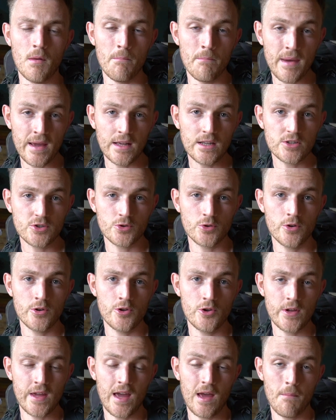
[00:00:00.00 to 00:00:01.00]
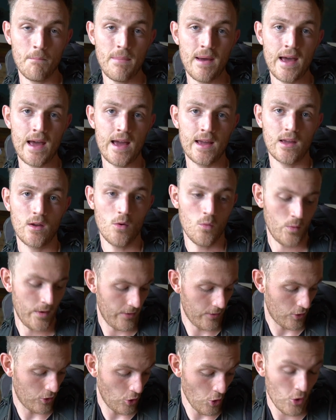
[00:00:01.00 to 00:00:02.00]
but make sure you get a bag
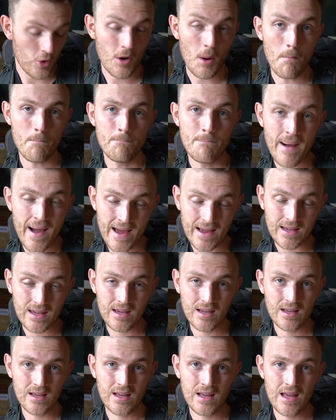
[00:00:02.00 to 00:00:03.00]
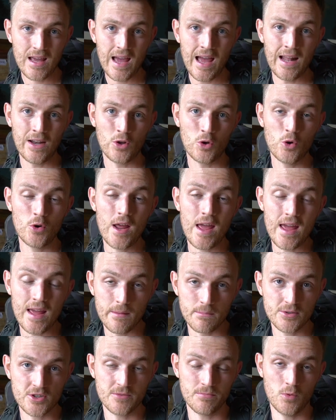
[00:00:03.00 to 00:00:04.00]
with good back and good
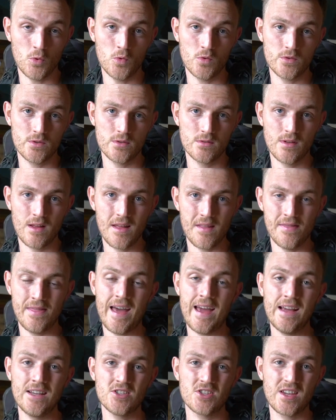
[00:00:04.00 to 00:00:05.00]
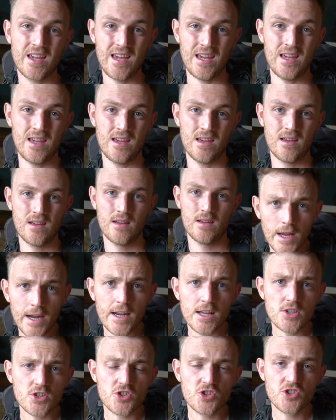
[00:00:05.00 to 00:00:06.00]
hip support. That is key. It
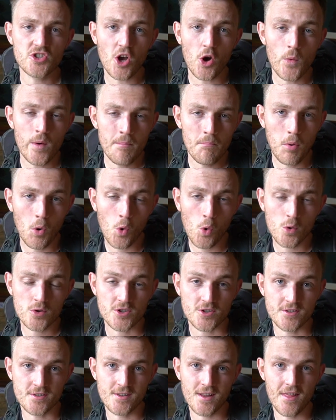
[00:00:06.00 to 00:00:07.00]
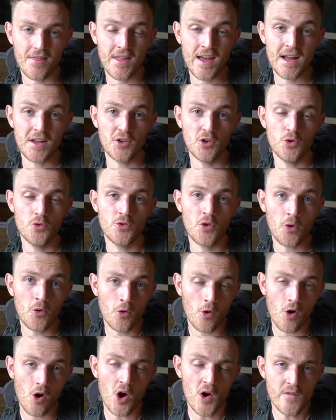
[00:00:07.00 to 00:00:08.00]
is so important that you do
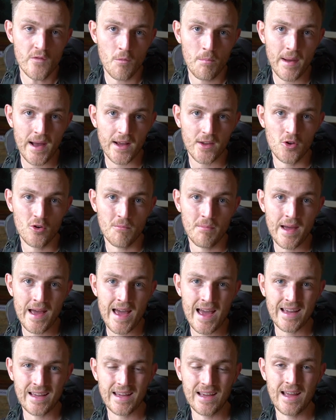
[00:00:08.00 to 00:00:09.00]
not overpack your bag